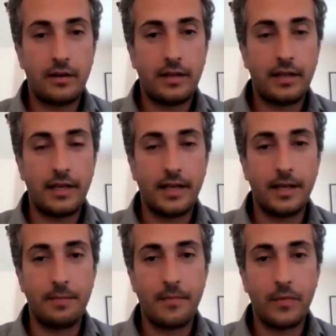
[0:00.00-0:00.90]
at all.
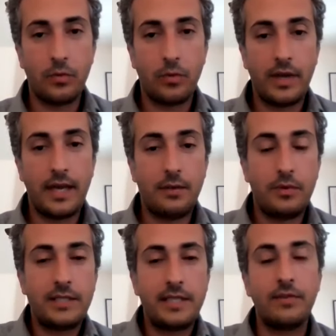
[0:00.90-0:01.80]
Um, we
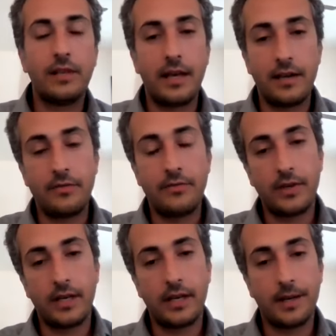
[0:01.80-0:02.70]
receive a lot of
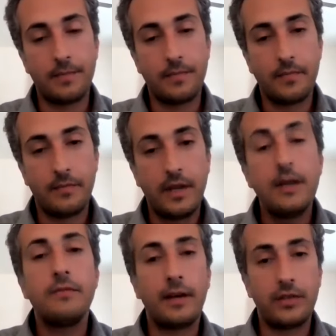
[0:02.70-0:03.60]
um,
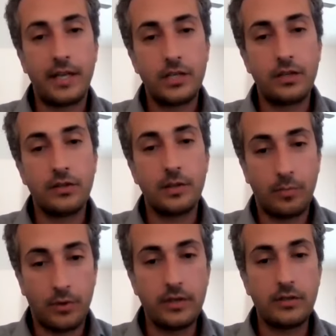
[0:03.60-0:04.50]
foundational
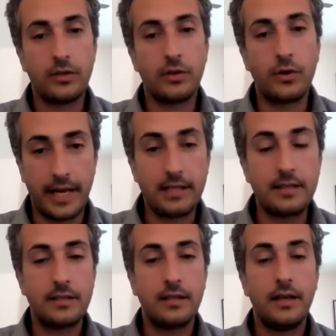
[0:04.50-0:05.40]
support, so
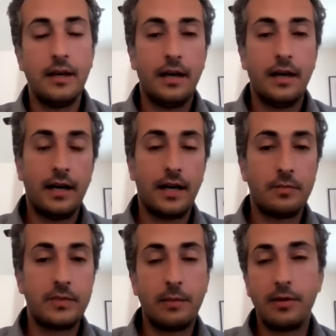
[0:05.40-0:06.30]
grants.
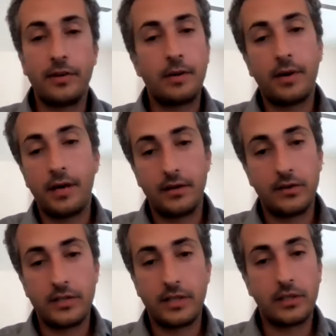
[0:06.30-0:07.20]
Um, some of our
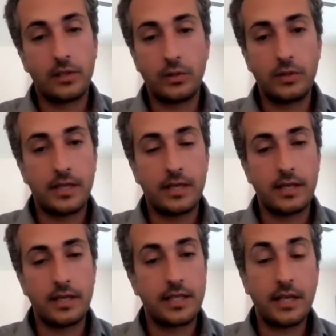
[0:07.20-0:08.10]
partners include
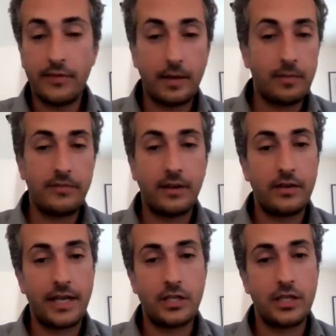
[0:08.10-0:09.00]
the Sun Family
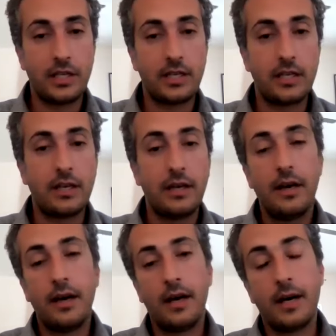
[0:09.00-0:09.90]
Foundation,
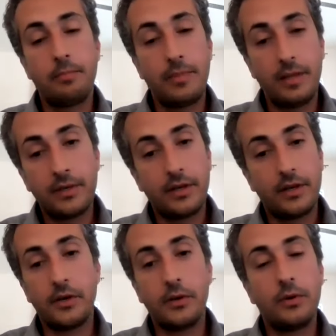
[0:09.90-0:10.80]
uh,
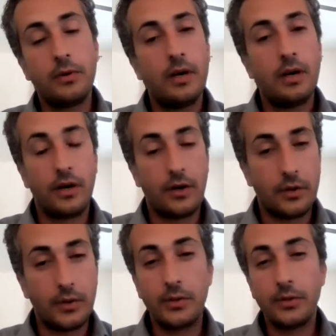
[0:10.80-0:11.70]
PIMCO,
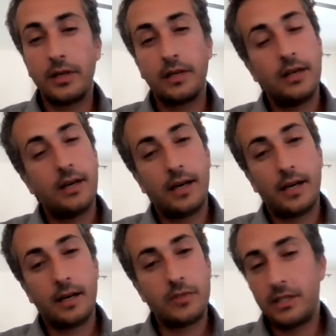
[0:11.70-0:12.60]
Hoag,
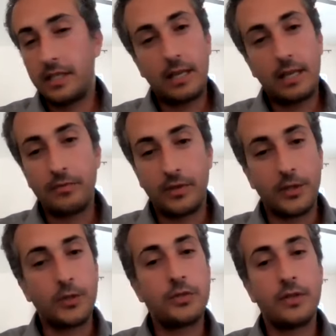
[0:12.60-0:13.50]
um, just to name a
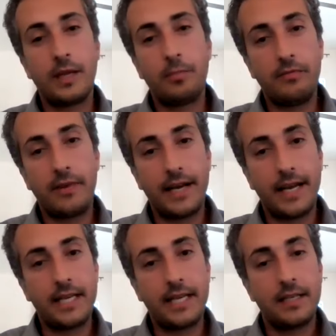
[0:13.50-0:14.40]
few. So they
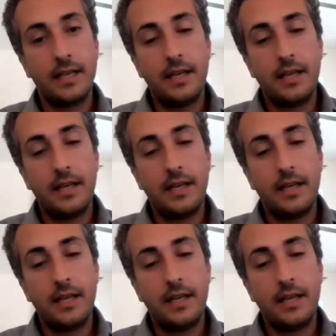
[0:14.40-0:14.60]
provide